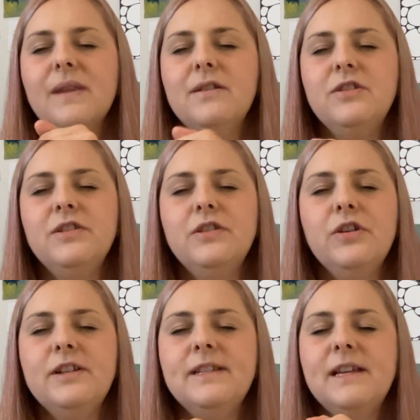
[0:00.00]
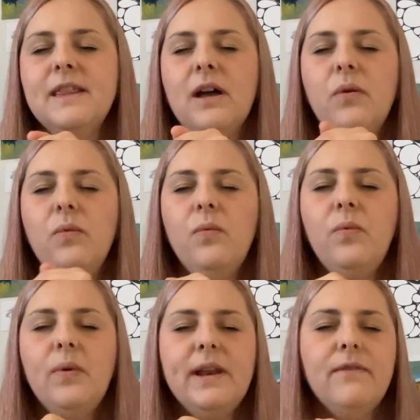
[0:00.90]
Just noticing that
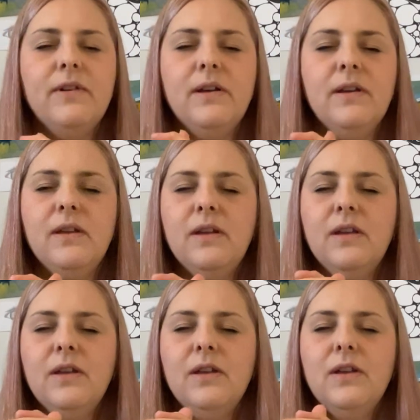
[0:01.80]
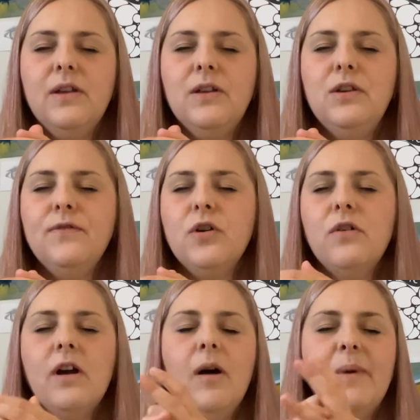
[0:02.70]
whatever you've got
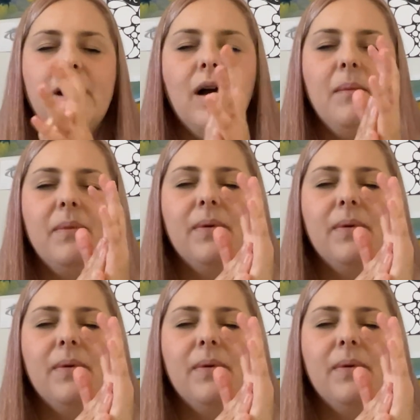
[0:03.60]
coming up,